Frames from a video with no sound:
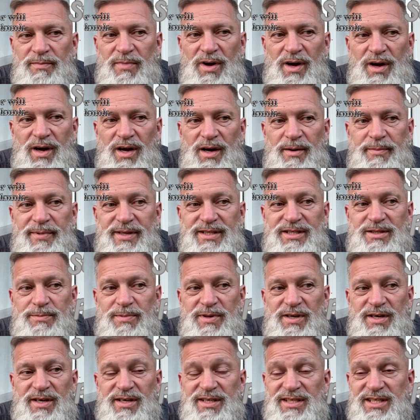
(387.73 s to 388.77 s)
Um, that's
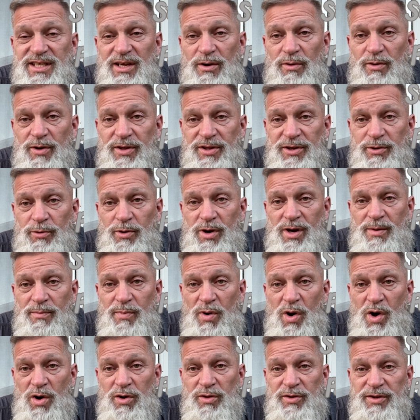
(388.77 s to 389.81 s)
because they were in the green
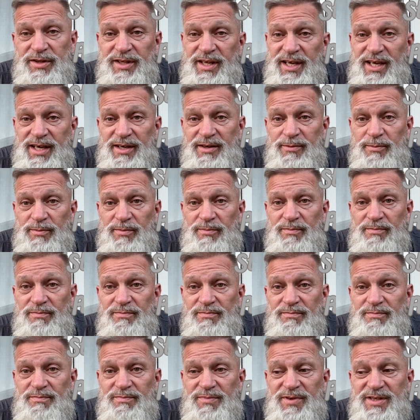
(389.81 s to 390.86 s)
bottle
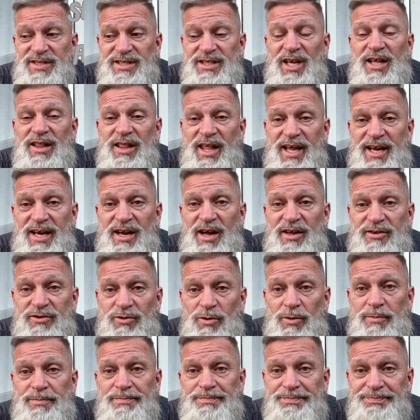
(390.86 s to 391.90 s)
and the sunlight got to
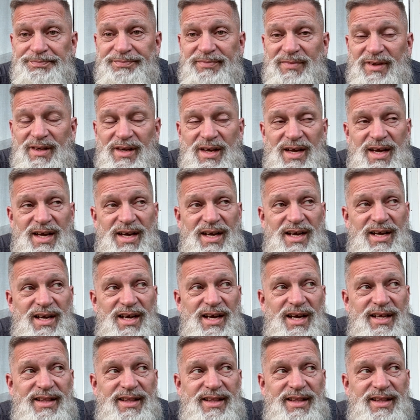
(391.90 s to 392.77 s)
them.